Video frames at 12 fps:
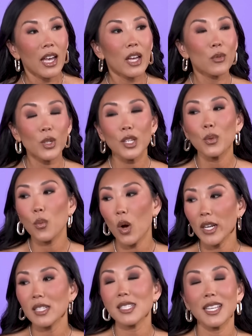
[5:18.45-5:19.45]
and really
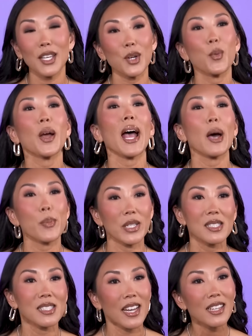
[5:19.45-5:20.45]
wanted to hear what
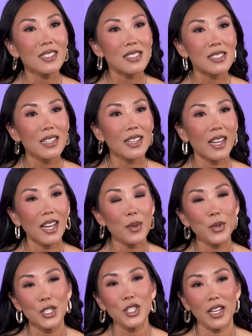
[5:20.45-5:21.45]
happens next, and I
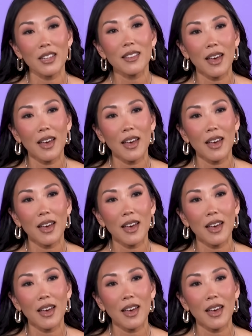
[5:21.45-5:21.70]
appreciated